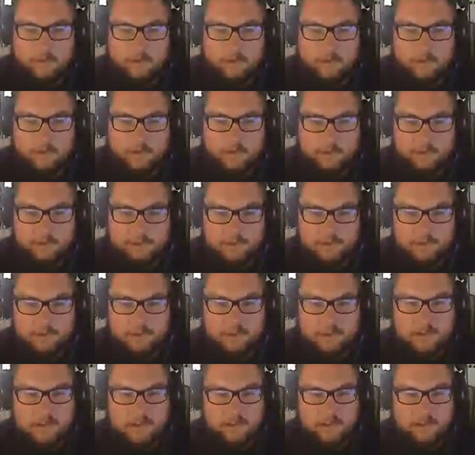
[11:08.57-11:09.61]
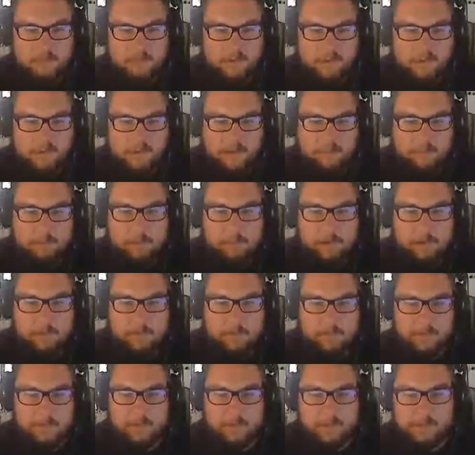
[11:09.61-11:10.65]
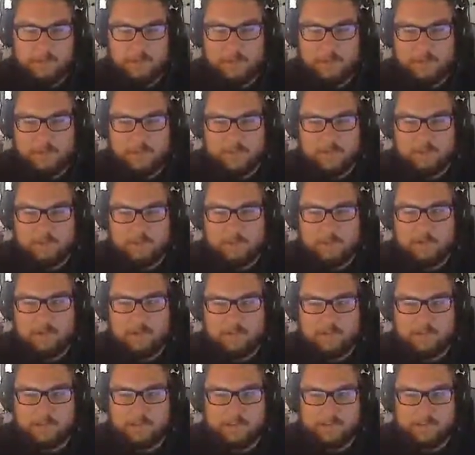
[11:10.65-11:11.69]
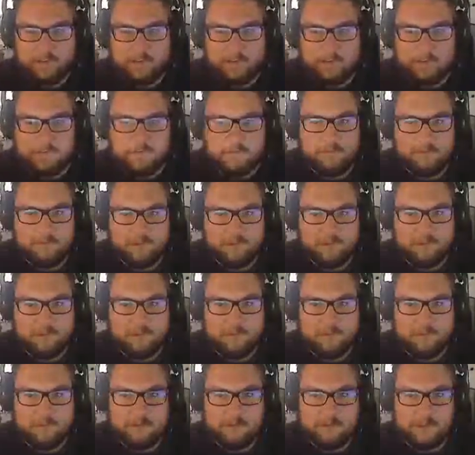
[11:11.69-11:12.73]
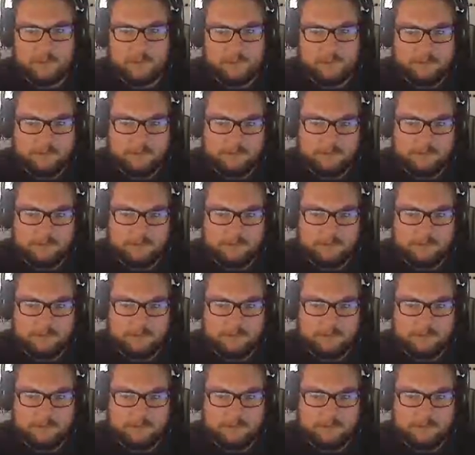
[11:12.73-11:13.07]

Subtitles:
Especially not random butterflies that shit poison on you. Those aren't safe.